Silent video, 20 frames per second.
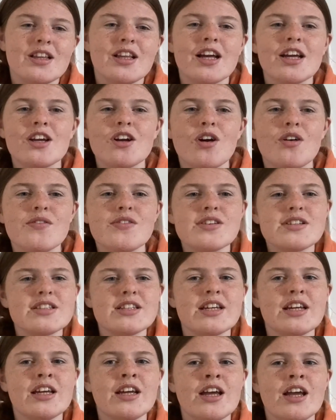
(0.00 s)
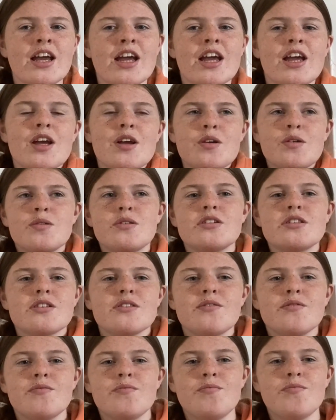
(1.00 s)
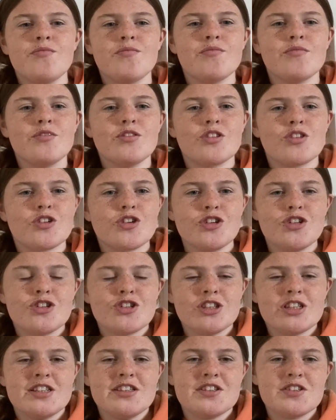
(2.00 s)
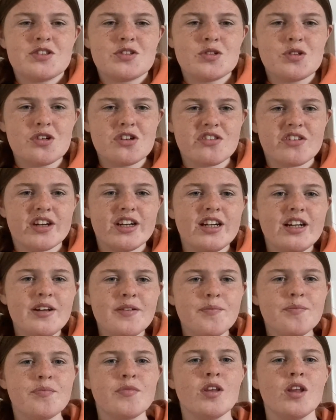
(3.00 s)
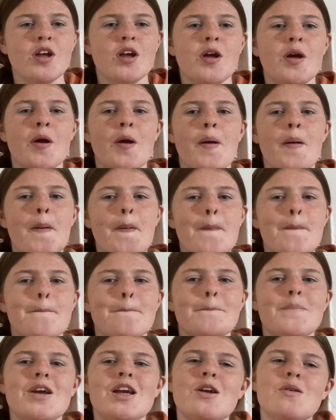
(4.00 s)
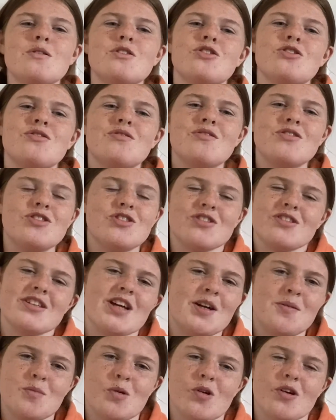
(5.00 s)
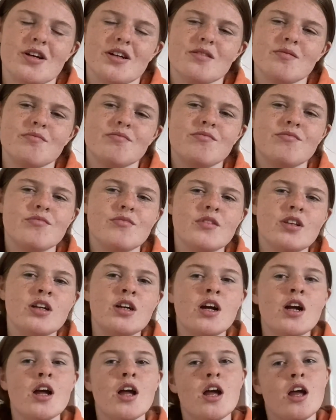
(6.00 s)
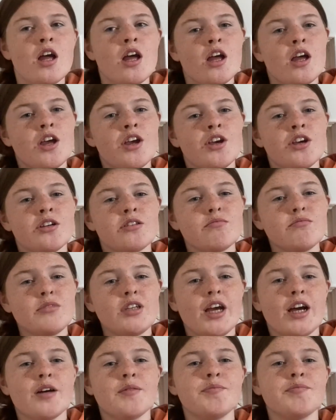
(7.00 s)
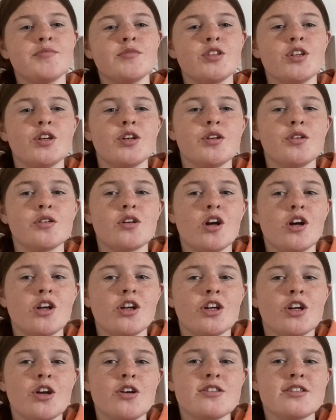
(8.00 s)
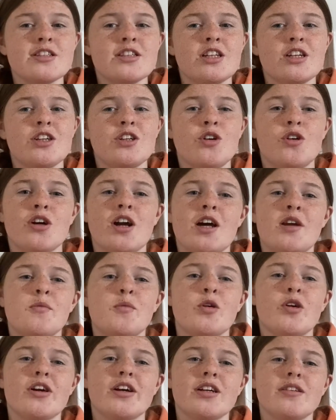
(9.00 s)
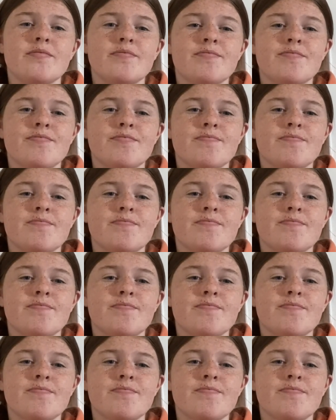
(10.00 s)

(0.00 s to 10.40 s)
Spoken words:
Like, obviously he was crucial in the story, but he was just kind of boring. Yeah, so Connor goes in there, You're Kind of Boring.